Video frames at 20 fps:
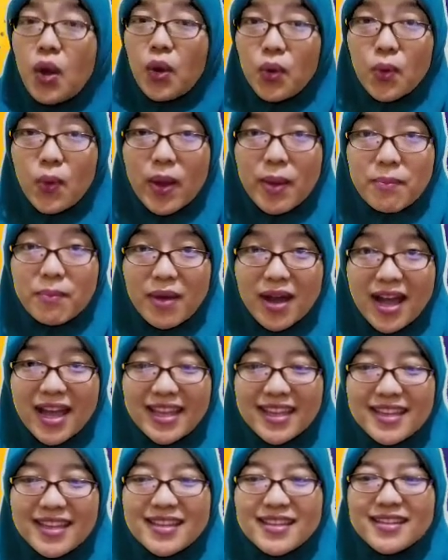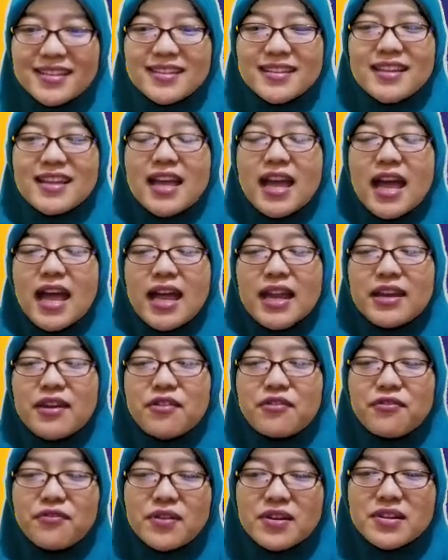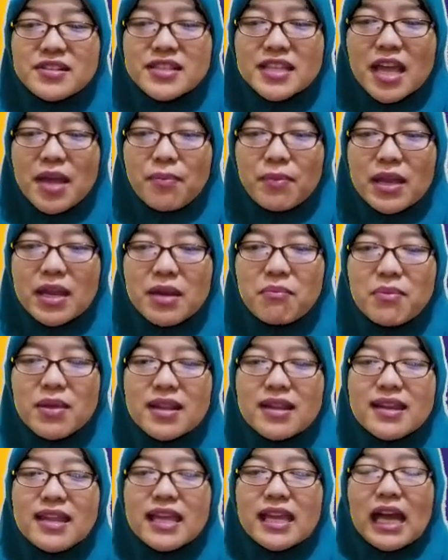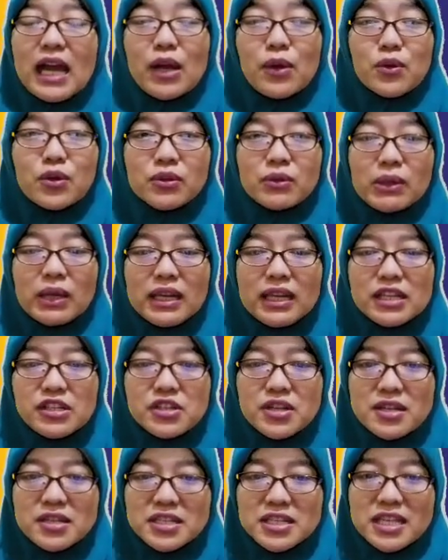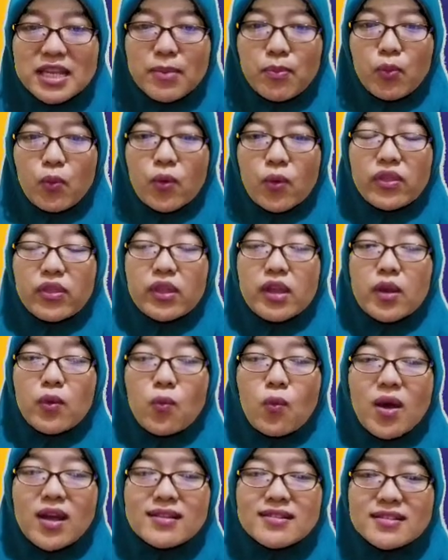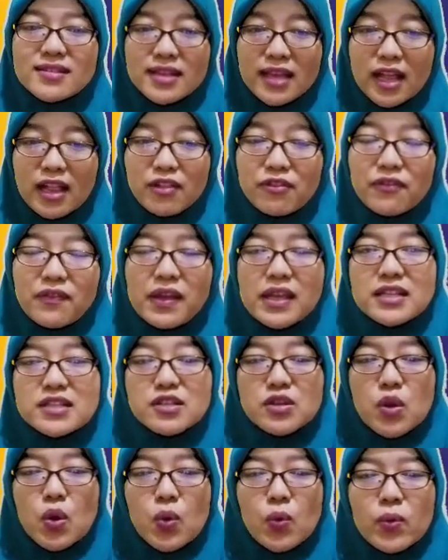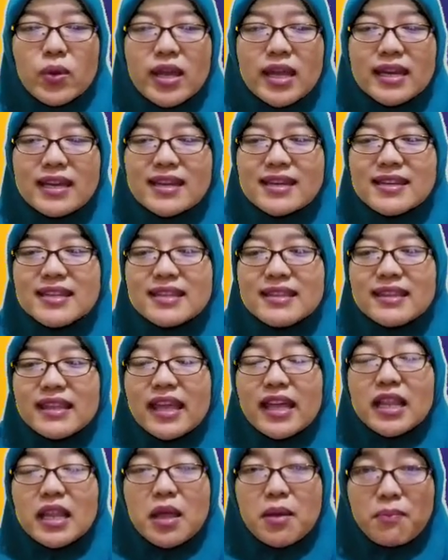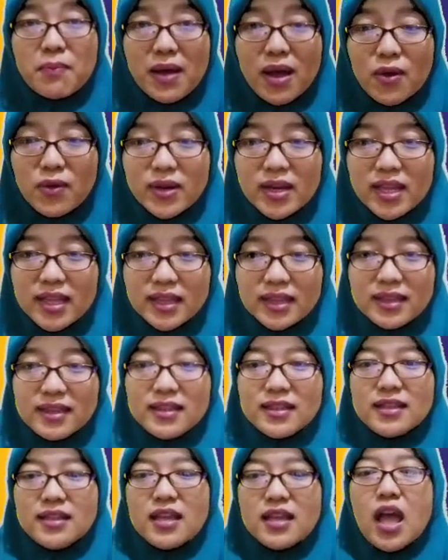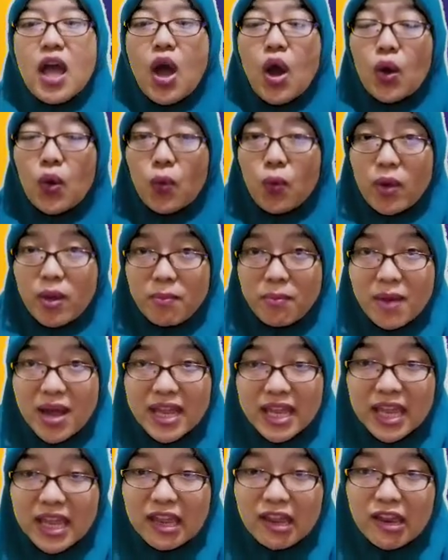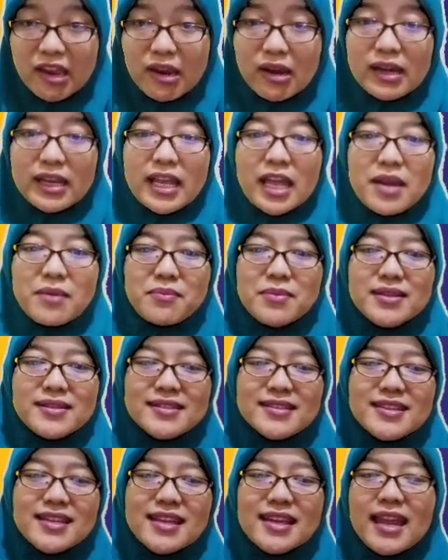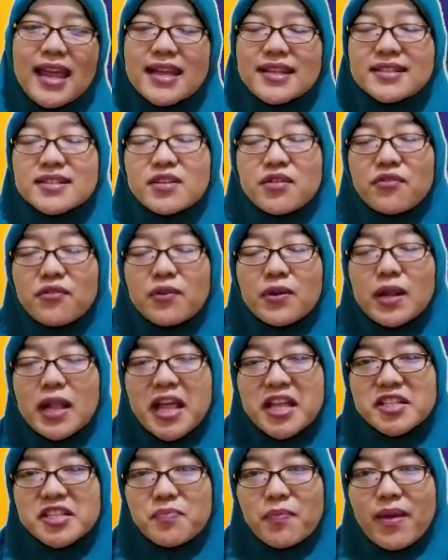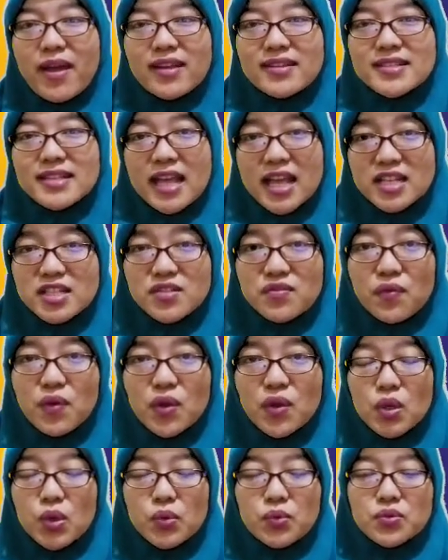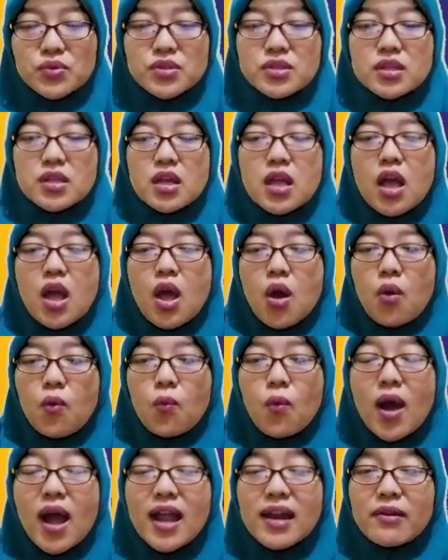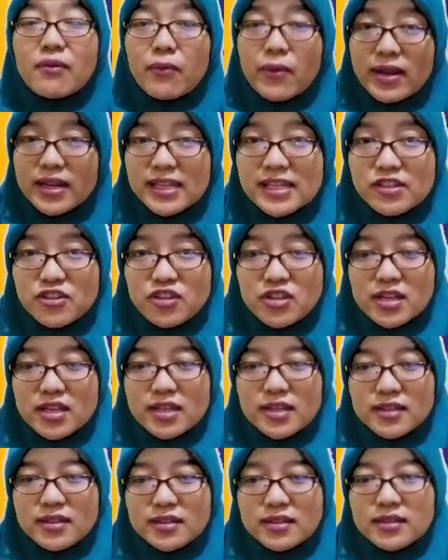Who am I? The first step in building a good relationship within oneself is knowing the detail about it. Who am I here can be seen as several aspects as follows. 1. Religion.